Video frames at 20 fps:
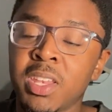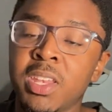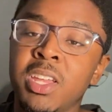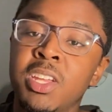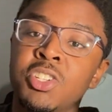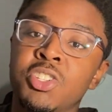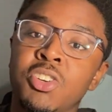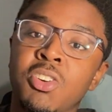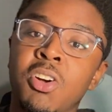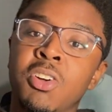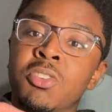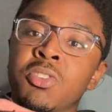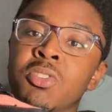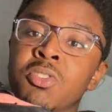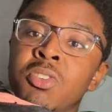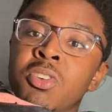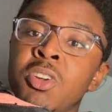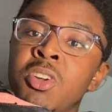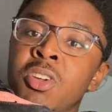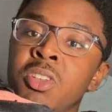nature
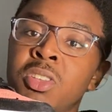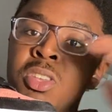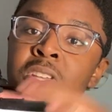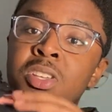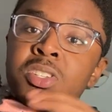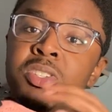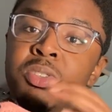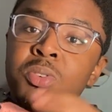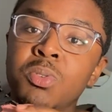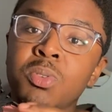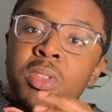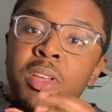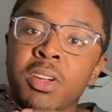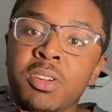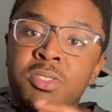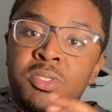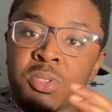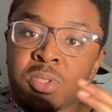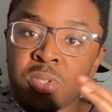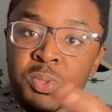under these two
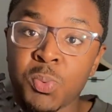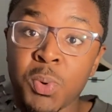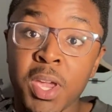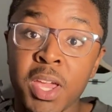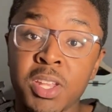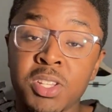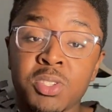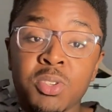layers of suede.